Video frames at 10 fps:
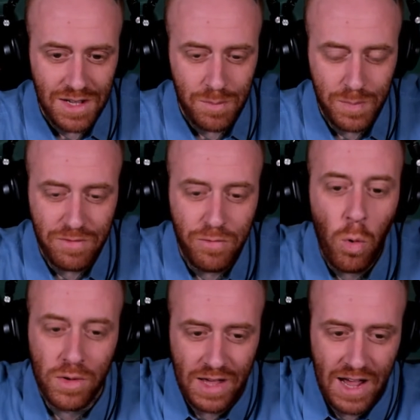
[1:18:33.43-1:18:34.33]

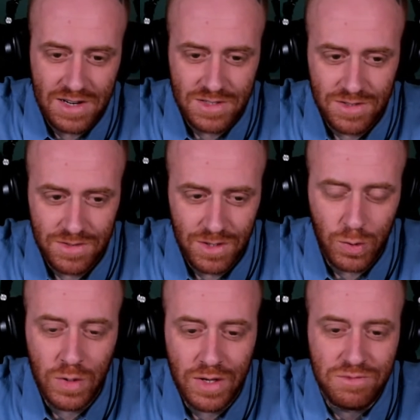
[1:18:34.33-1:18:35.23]
Before that, like,
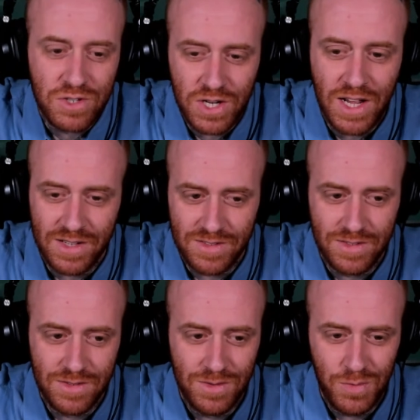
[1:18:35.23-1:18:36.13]
who gives a shit?